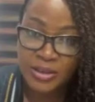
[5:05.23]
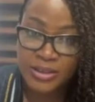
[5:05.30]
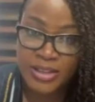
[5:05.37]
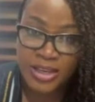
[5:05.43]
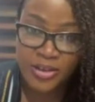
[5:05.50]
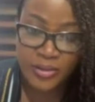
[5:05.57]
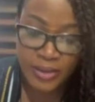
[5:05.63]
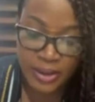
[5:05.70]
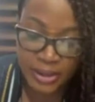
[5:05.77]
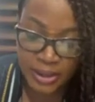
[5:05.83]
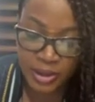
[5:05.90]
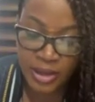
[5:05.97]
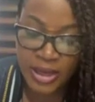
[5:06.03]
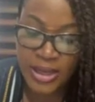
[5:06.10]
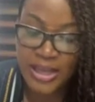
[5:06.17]
generally,
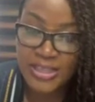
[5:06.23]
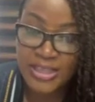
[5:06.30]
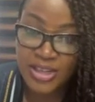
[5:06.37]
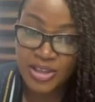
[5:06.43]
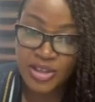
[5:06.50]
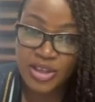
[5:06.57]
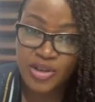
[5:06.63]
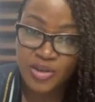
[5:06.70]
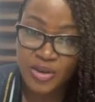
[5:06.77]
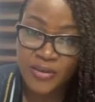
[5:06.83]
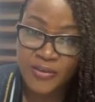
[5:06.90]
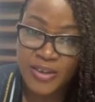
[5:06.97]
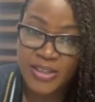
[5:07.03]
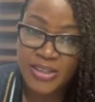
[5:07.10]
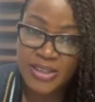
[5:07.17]
it's actually
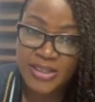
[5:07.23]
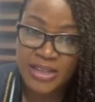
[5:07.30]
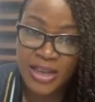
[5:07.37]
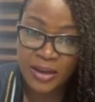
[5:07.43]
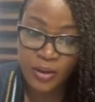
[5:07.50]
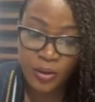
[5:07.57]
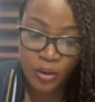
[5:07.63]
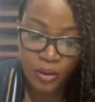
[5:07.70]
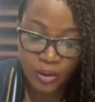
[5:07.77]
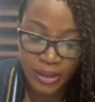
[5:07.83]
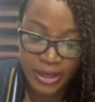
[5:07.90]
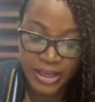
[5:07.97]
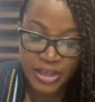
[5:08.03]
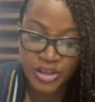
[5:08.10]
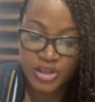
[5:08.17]
Universities and
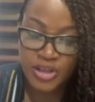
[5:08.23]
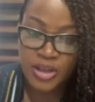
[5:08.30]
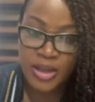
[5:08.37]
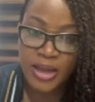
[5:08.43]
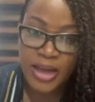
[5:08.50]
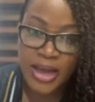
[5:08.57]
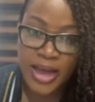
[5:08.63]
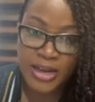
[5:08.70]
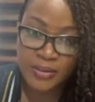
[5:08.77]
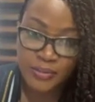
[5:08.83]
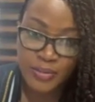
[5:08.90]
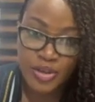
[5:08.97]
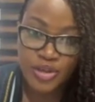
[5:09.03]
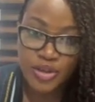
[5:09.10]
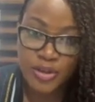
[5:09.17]
College
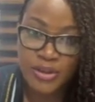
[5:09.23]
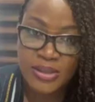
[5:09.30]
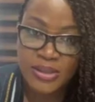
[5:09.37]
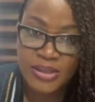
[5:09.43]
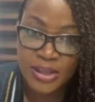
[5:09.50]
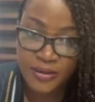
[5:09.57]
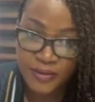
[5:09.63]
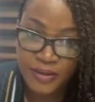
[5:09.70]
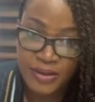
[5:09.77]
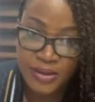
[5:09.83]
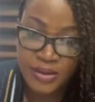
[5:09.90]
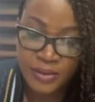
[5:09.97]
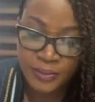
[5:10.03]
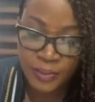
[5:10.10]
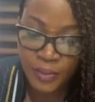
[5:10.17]
Admissions
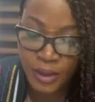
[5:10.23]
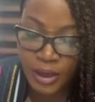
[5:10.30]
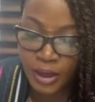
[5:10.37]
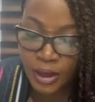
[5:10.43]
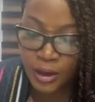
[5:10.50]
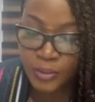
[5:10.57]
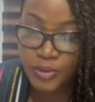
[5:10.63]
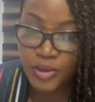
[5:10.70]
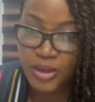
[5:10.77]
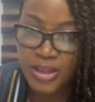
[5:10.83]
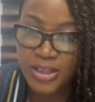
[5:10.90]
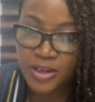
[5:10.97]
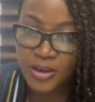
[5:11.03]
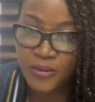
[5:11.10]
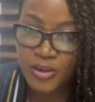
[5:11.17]
Service. So
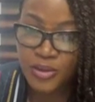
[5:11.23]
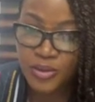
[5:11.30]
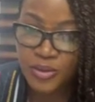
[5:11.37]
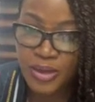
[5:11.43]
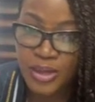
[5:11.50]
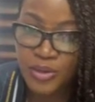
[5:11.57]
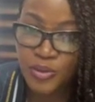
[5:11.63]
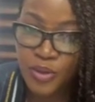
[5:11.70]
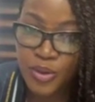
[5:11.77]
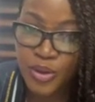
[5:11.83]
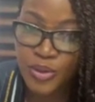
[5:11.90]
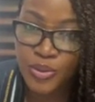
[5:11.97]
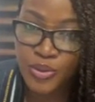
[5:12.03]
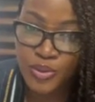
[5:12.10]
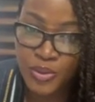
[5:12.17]
instead of a student going
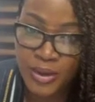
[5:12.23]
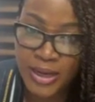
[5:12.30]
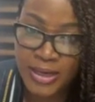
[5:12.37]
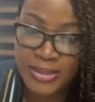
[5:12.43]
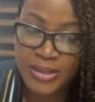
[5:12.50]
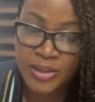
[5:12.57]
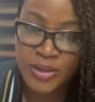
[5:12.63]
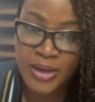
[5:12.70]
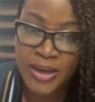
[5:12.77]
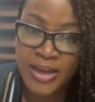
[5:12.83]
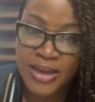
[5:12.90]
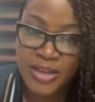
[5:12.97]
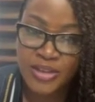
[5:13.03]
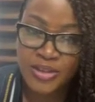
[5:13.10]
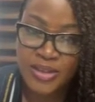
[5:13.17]
through UCAS, the student can
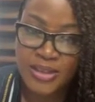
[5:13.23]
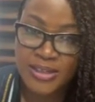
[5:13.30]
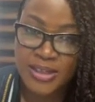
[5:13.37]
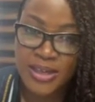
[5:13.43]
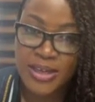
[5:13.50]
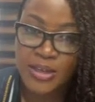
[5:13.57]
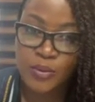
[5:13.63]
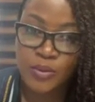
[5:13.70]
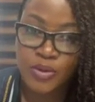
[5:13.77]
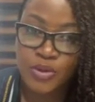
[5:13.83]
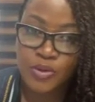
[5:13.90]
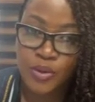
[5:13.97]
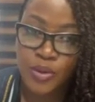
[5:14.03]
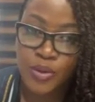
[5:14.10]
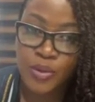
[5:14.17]
actually decide that they want to
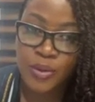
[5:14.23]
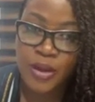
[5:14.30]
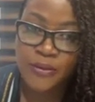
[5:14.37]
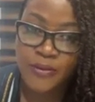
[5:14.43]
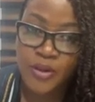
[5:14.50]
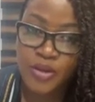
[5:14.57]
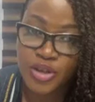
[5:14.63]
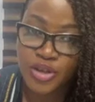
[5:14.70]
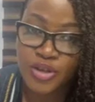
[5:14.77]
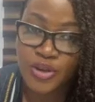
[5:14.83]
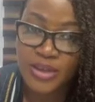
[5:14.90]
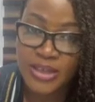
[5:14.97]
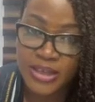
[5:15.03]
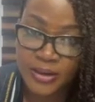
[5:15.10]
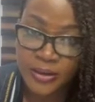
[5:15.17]
go through a
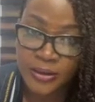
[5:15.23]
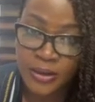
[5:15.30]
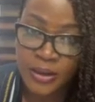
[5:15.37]
foundation year.